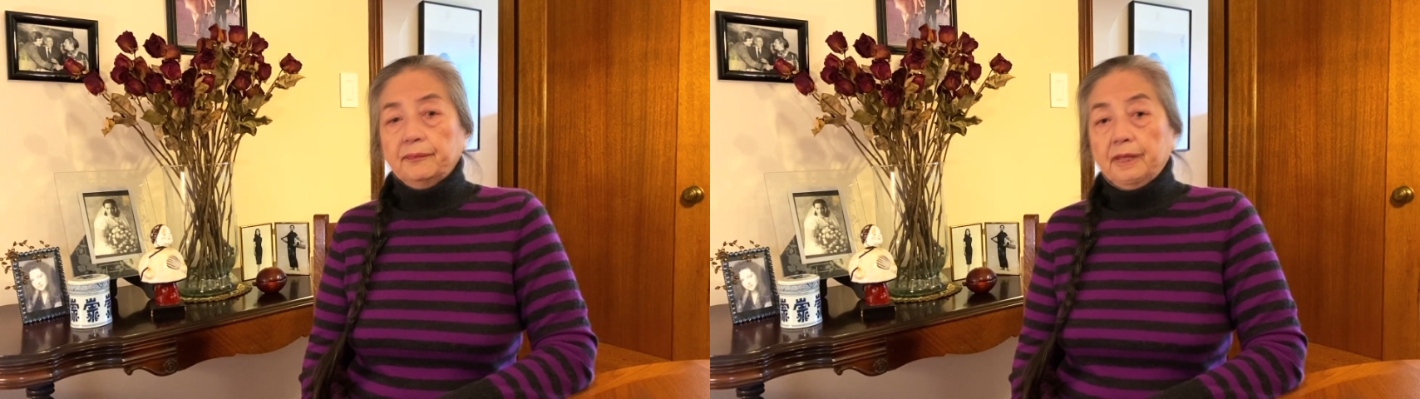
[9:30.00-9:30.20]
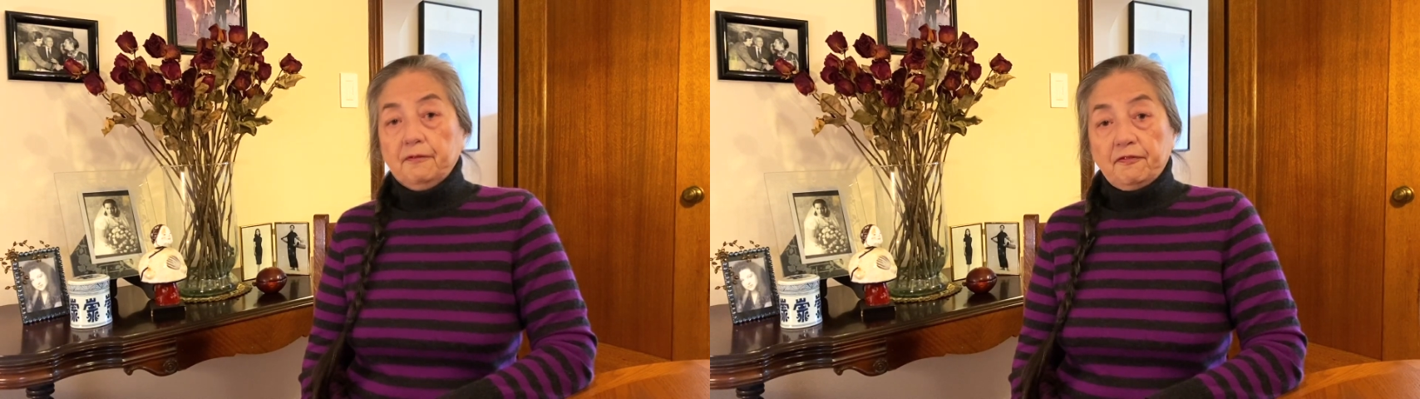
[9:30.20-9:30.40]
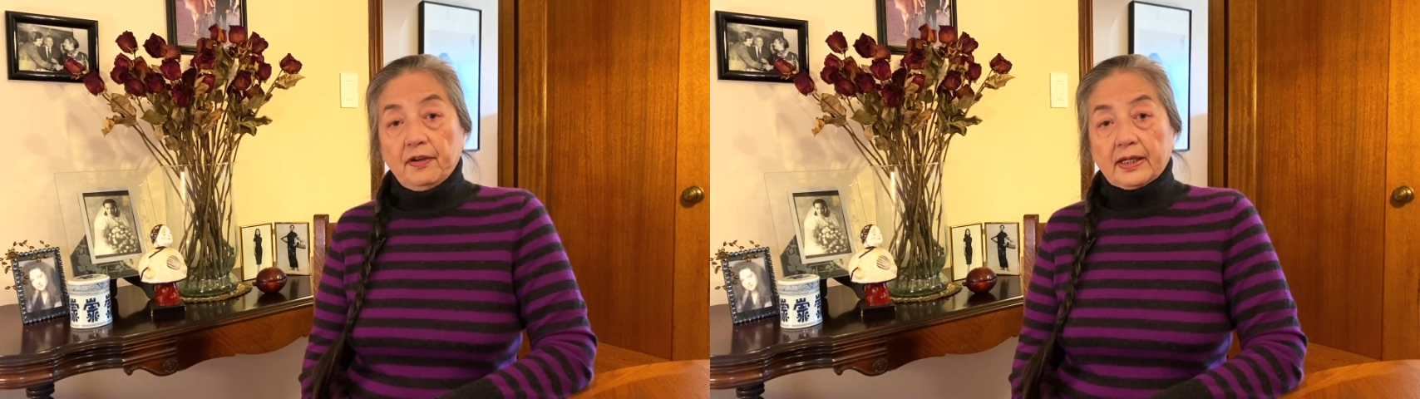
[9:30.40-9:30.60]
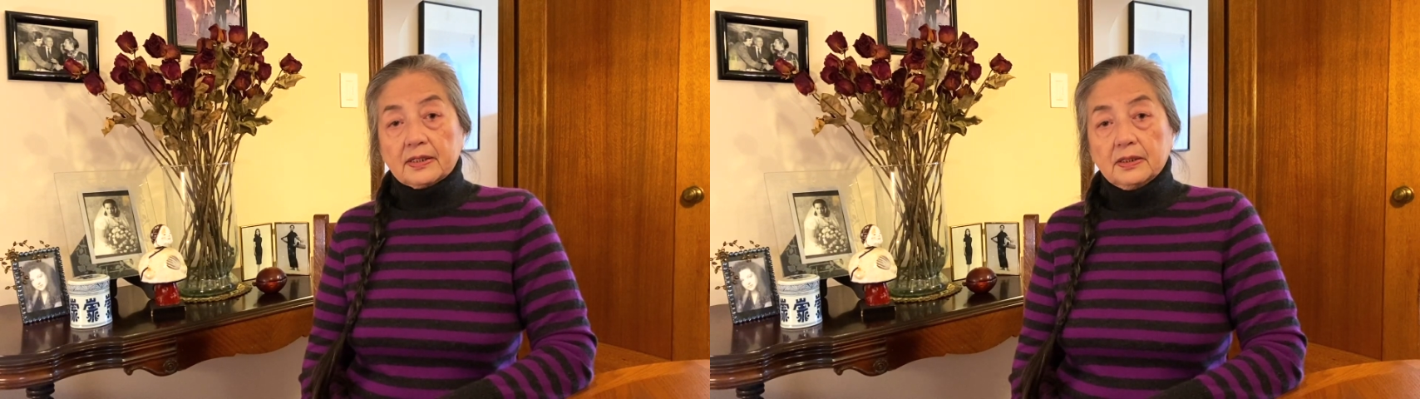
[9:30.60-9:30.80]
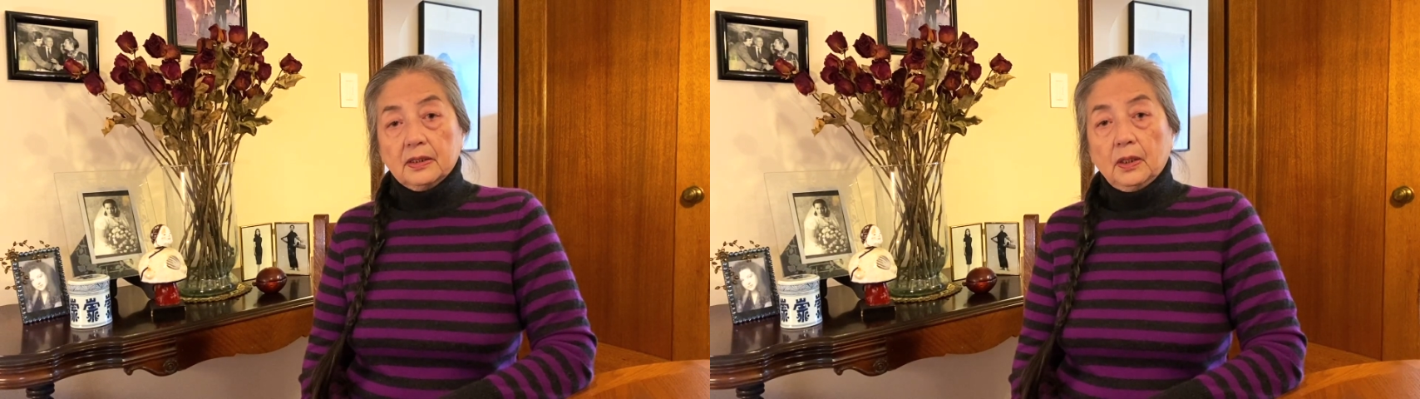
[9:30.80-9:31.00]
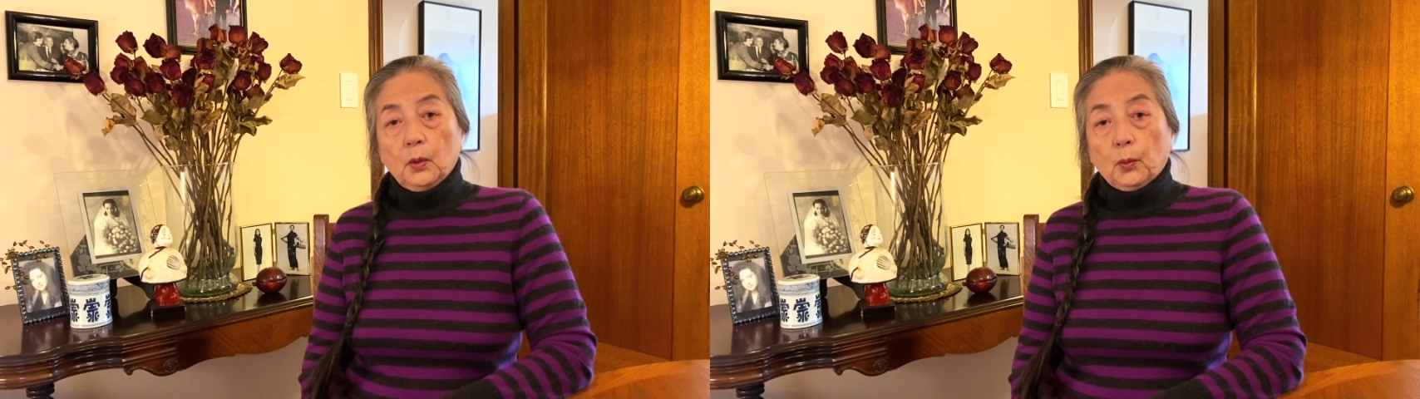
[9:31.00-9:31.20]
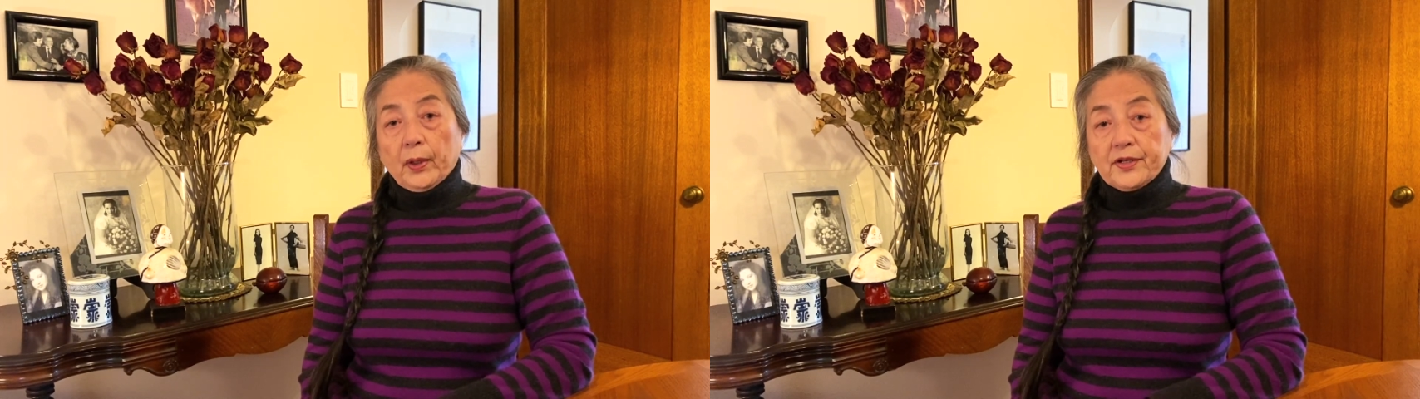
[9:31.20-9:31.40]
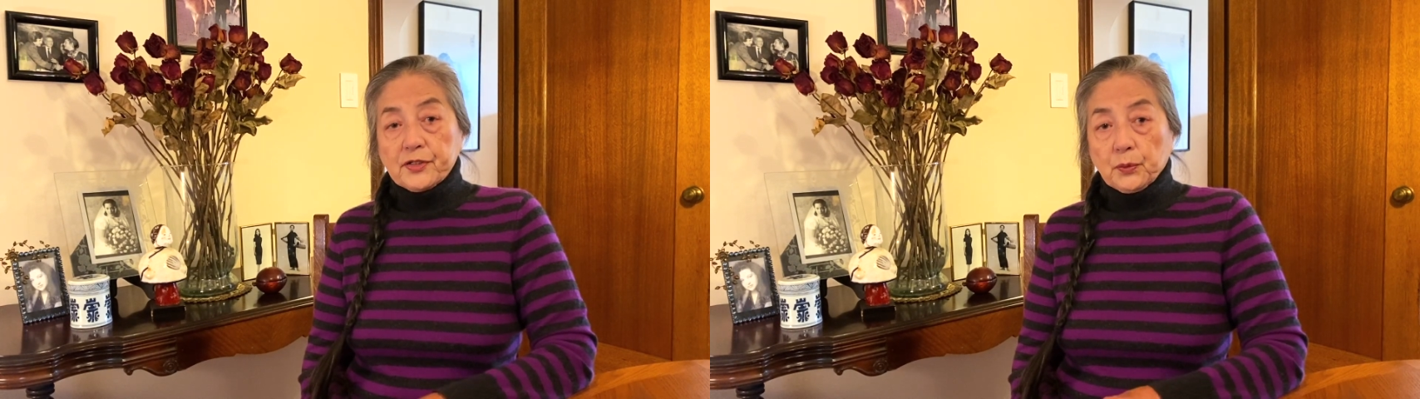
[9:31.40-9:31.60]
In fact,
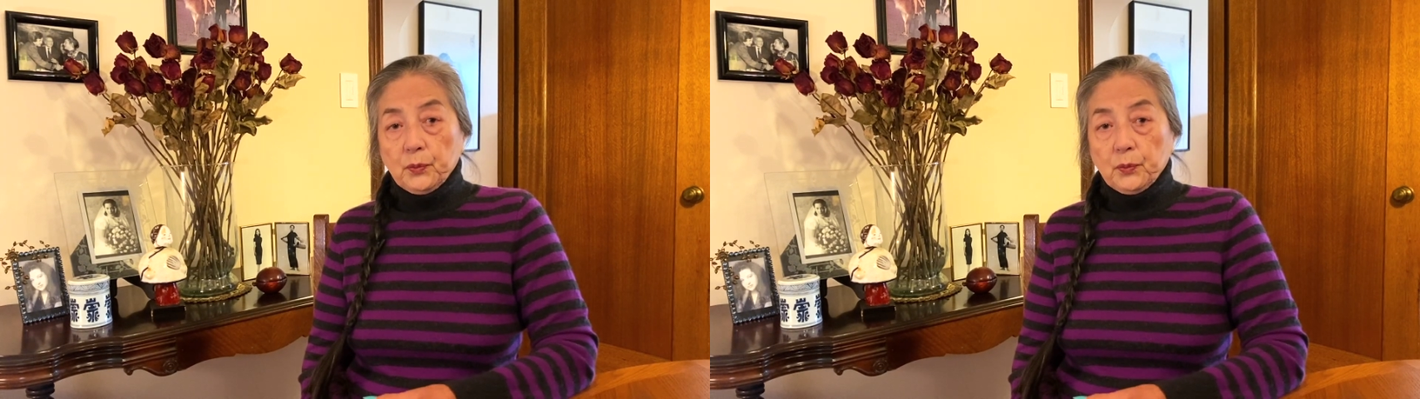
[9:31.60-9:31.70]
Western